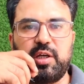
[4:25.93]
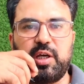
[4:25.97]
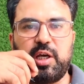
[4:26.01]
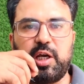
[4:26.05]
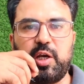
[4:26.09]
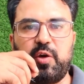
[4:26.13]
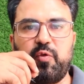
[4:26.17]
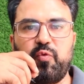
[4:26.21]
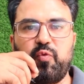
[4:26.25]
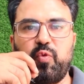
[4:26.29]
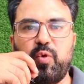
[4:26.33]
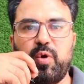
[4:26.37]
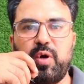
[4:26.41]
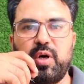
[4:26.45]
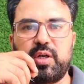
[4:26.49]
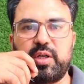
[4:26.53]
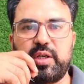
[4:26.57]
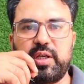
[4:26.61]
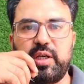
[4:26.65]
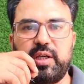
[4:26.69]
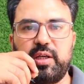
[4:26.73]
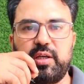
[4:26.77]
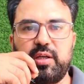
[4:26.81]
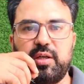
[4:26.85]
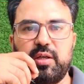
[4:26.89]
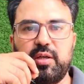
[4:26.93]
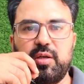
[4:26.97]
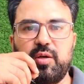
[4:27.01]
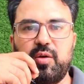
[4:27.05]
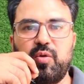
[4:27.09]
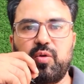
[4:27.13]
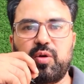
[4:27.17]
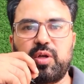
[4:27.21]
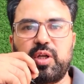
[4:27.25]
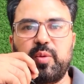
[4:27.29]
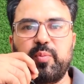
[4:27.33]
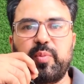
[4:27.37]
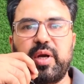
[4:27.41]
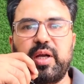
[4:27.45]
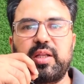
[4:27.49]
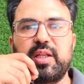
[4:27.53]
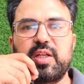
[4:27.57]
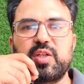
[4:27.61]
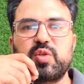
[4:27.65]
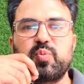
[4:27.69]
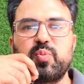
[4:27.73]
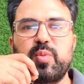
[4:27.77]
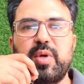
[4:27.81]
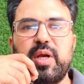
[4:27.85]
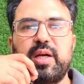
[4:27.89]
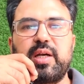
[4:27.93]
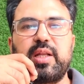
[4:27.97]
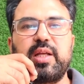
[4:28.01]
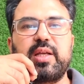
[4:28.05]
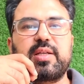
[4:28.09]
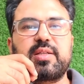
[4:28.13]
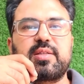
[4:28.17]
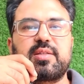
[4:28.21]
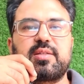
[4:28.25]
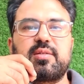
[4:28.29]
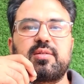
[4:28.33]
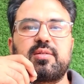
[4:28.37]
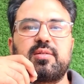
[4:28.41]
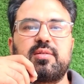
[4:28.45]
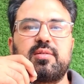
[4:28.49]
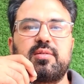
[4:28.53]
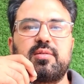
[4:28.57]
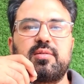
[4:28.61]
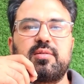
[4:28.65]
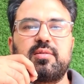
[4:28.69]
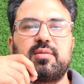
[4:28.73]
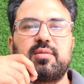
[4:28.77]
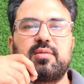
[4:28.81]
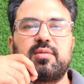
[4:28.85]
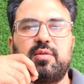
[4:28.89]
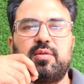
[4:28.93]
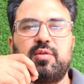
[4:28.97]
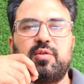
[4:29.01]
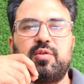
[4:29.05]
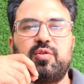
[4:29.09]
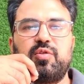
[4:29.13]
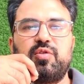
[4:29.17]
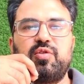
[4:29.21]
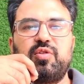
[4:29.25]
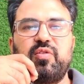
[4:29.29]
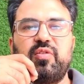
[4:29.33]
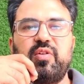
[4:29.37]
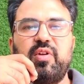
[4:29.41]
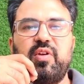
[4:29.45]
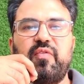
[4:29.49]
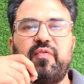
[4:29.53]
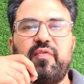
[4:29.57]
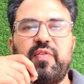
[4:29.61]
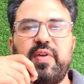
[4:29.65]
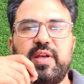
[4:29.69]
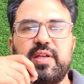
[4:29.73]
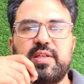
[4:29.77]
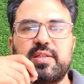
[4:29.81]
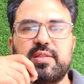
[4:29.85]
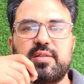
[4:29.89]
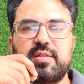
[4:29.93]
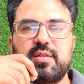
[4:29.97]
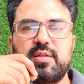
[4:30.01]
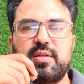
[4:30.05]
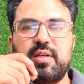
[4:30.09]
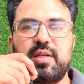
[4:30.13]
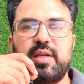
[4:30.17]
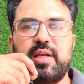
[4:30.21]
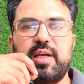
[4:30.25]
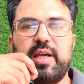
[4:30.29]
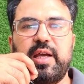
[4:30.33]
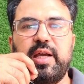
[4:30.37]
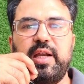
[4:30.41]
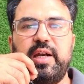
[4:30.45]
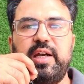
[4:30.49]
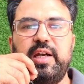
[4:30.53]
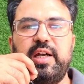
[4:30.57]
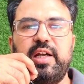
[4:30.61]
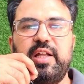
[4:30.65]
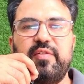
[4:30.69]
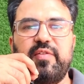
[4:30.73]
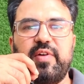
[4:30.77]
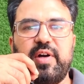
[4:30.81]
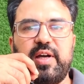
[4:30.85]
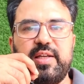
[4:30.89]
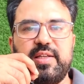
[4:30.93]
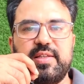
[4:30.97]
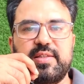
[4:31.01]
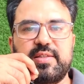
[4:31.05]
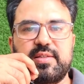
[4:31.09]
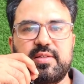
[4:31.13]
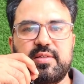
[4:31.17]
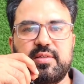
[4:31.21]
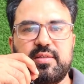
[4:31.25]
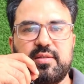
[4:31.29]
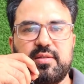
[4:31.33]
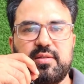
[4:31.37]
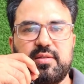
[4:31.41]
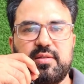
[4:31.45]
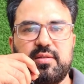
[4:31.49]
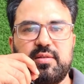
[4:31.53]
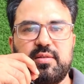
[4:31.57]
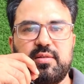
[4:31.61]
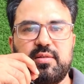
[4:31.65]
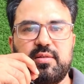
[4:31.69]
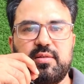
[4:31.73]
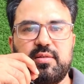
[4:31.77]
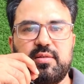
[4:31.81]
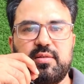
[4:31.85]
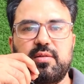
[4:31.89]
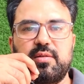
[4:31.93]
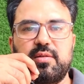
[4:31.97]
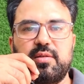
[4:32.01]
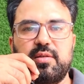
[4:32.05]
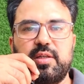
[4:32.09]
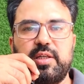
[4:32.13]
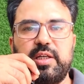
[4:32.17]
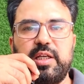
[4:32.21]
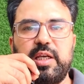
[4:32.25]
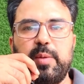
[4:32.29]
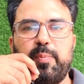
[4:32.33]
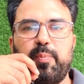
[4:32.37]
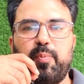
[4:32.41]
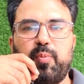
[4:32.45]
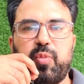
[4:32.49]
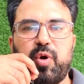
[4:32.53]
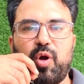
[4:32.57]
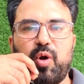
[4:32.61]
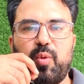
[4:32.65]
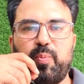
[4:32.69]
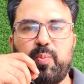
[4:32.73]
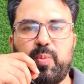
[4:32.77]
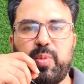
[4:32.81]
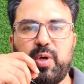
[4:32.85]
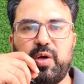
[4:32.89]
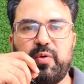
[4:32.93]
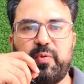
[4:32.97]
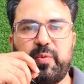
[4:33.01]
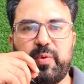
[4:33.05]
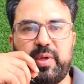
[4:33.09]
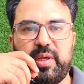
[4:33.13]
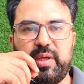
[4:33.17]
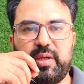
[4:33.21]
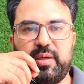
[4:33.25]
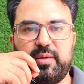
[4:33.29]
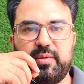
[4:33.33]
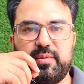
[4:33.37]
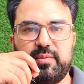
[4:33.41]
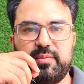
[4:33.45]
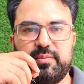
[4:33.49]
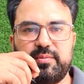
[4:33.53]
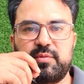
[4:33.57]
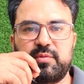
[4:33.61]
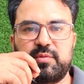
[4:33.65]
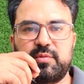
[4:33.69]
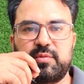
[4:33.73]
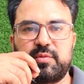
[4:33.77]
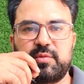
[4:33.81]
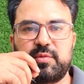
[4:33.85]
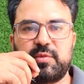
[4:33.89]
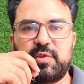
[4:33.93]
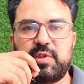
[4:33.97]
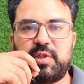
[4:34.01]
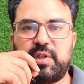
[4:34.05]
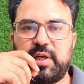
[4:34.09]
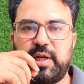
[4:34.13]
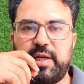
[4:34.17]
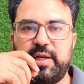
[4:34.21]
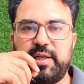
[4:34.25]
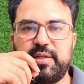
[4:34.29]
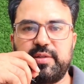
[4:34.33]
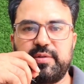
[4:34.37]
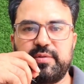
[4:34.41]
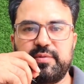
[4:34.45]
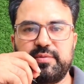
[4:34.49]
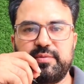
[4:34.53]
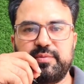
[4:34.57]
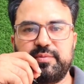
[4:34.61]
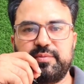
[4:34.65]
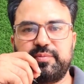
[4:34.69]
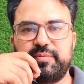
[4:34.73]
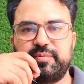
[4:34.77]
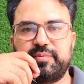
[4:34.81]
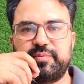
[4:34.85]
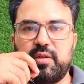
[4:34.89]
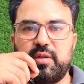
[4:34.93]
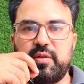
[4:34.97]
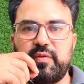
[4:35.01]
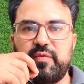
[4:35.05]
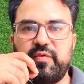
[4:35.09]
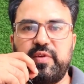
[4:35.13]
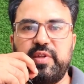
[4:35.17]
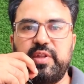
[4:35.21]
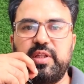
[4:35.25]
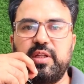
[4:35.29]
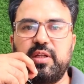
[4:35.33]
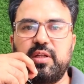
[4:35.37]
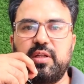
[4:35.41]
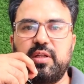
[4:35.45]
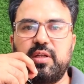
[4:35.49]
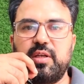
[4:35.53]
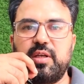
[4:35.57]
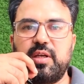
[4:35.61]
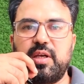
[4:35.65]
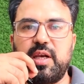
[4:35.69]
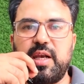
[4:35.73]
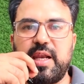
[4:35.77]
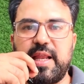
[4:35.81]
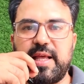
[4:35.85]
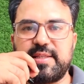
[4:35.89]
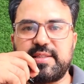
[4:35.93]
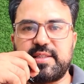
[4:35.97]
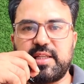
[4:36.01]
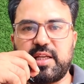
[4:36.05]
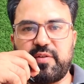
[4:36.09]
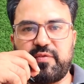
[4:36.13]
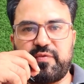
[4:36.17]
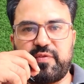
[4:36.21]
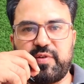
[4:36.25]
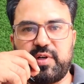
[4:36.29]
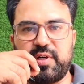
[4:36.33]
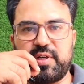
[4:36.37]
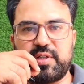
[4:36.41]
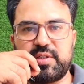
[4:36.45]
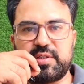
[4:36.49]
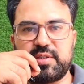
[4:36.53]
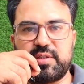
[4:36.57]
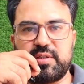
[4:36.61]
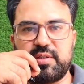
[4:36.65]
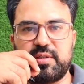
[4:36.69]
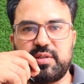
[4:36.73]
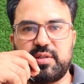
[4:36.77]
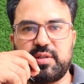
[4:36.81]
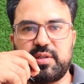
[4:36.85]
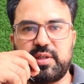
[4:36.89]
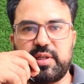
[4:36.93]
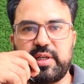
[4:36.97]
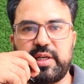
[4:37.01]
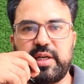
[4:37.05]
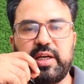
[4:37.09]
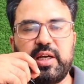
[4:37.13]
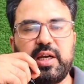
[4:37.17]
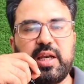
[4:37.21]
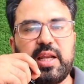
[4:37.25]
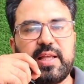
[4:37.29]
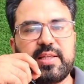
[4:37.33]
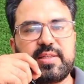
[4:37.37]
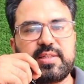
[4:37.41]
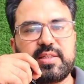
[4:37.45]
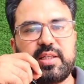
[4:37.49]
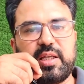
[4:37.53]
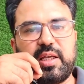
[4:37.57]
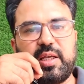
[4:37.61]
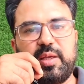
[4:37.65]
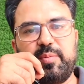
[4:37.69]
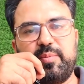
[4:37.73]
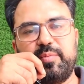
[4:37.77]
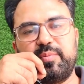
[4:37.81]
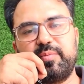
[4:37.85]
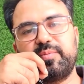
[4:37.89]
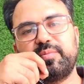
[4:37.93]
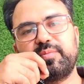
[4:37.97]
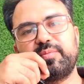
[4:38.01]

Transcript: and looking by the schematics, you will fix any device in a proper way, right? With less efforts and less time.